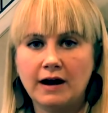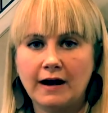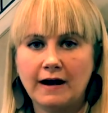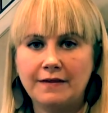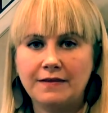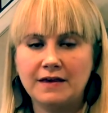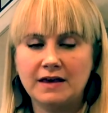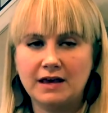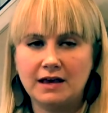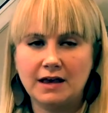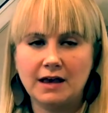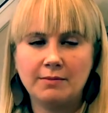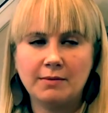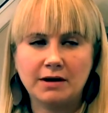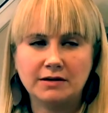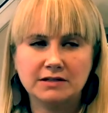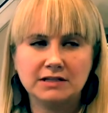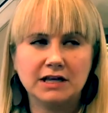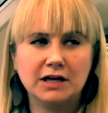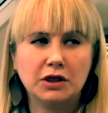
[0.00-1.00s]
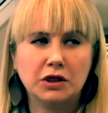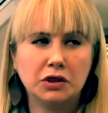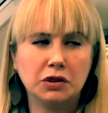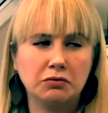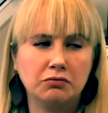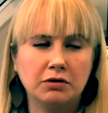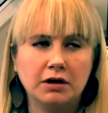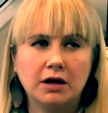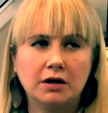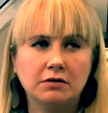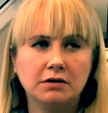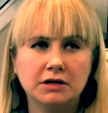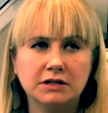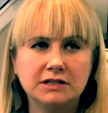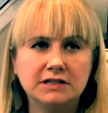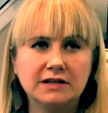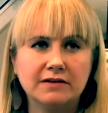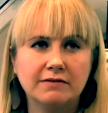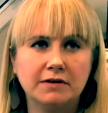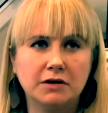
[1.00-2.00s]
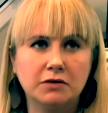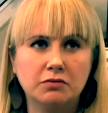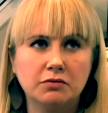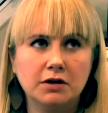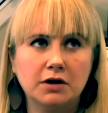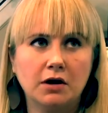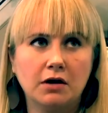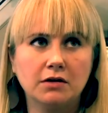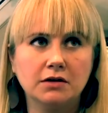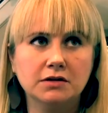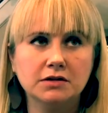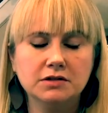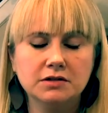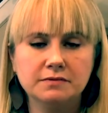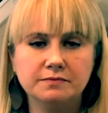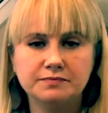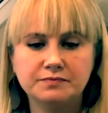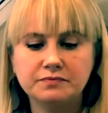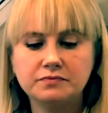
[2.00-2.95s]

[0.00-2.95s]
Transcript: I think it came out to like $373.